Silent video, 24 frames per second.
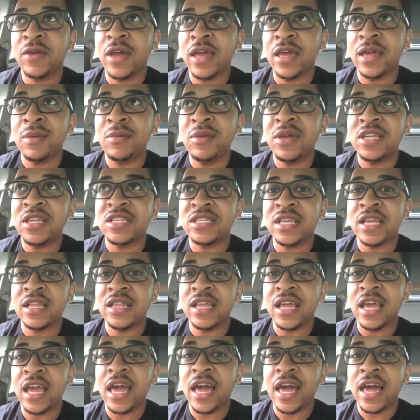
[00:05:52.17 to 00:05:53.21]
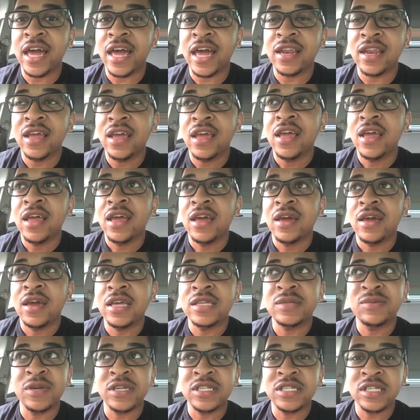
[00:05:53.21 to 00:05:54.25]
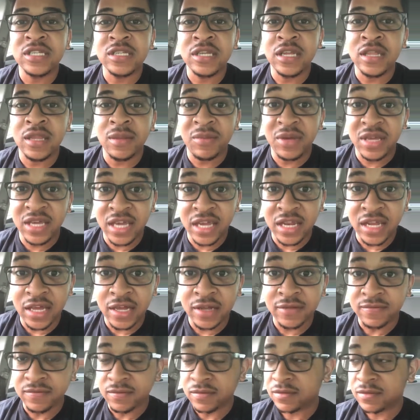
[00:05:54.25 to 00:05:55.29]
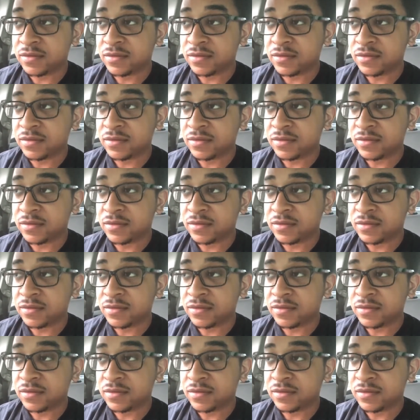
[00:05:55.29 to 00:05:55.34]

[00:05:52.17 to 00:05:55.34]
image that they had, especially in the beginning,